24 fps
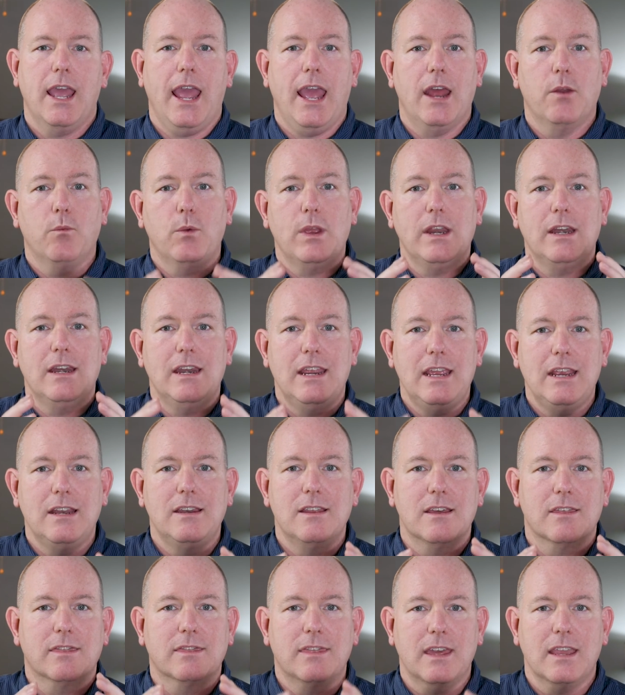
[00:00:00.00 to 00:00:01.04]
And we
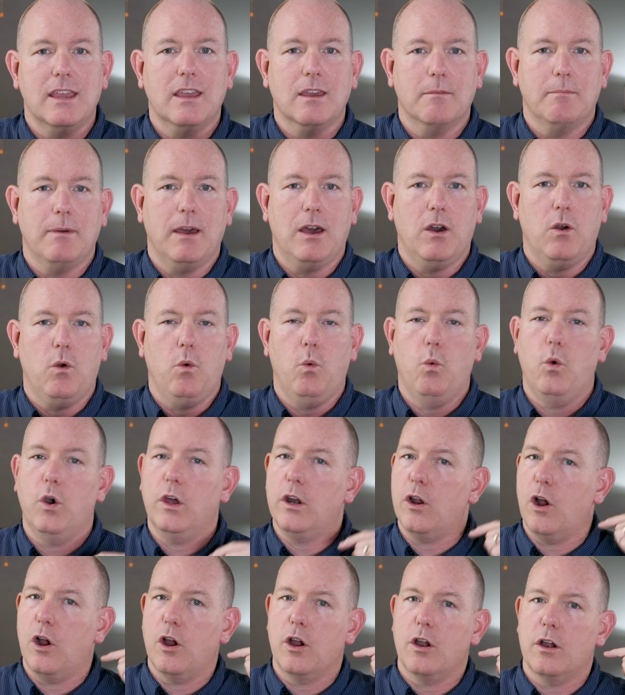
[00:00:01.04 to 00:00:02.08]
need to think about
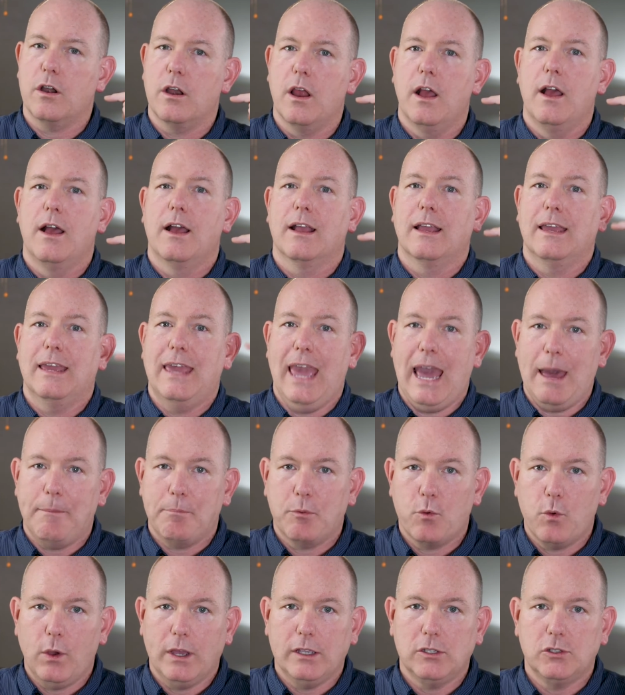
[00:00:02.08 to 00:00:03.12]
what are
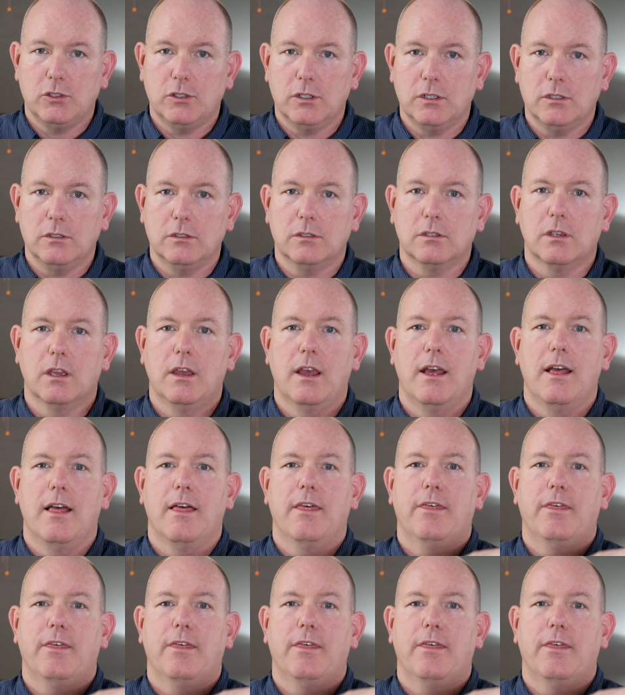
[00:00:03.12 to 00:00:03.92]
gap questions,